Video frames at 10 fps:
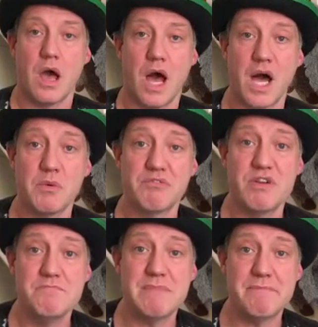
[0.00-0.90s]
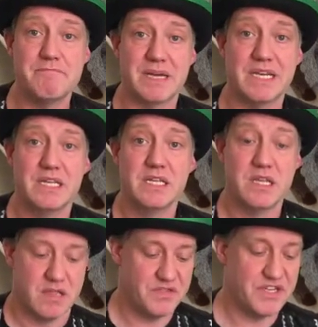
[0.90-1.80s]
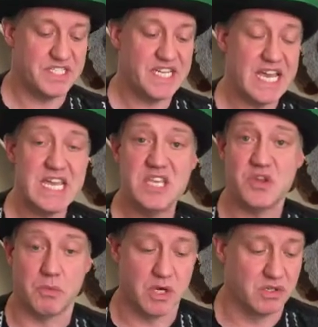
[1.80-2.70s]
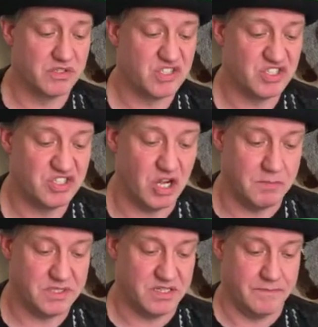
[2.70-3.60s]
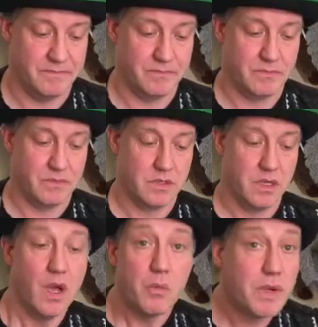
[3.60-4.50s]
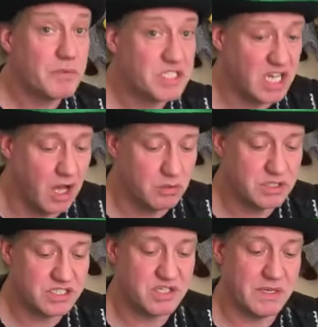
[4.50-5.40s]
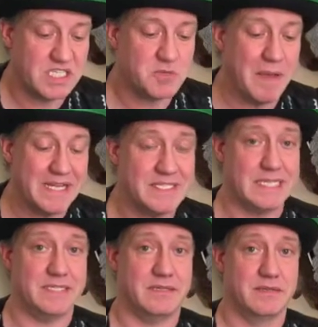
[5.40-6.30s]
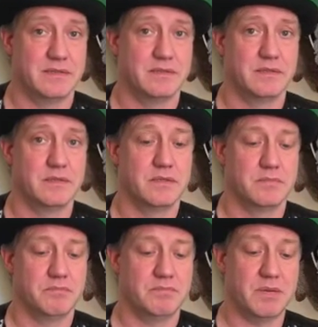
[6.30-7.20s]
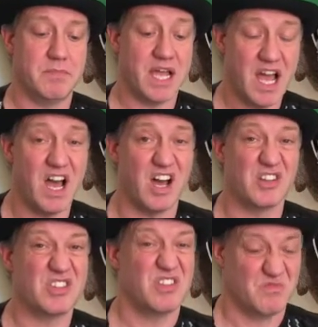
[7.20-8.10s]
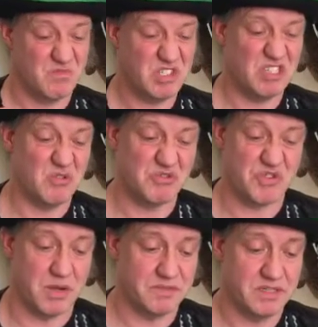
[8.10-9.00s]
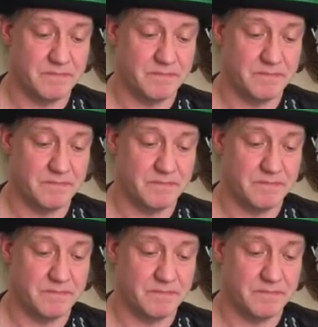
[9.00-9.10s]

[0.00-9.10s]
I will remember the day the world stopped. We were told to expect it, but my heart still dropped.